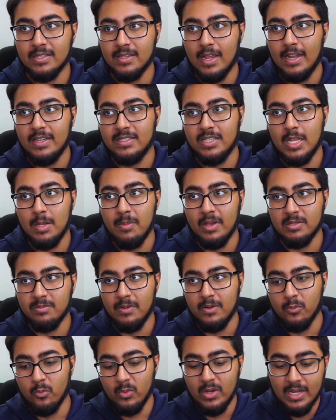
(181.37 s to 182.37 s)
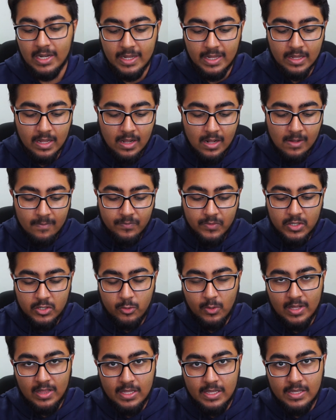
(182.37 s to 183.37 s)
science team has been really
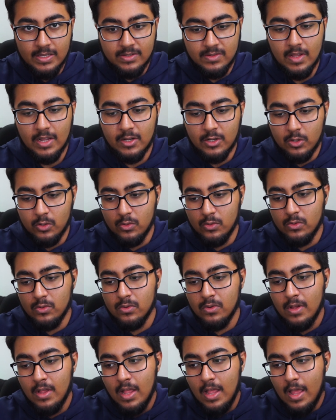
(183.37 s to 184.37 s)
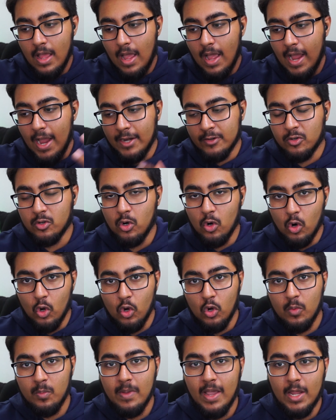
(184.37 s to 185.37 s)
strictly Senku and
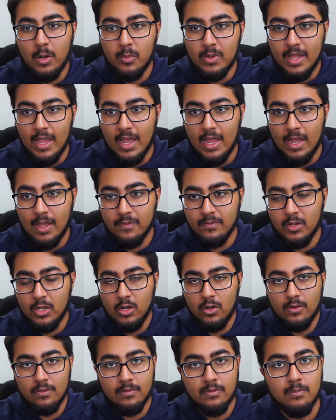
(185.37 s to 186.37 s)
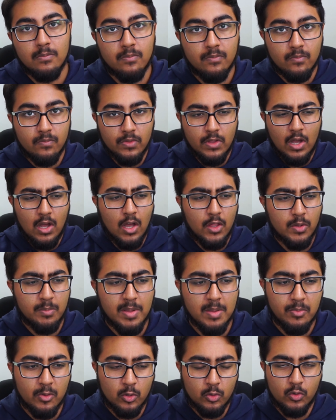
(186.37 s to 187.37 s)
Chrome, and we have you know the other
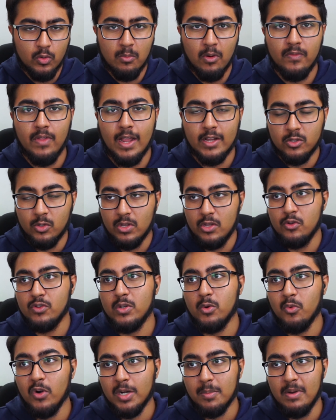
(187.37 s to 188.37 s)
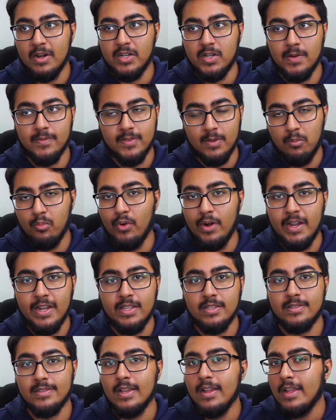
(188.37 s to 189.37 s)
people who do more of the execution work, but in terms of
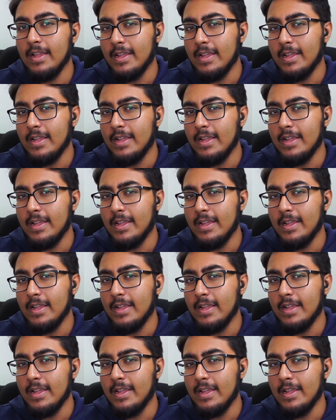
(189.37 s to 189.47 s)
brains since,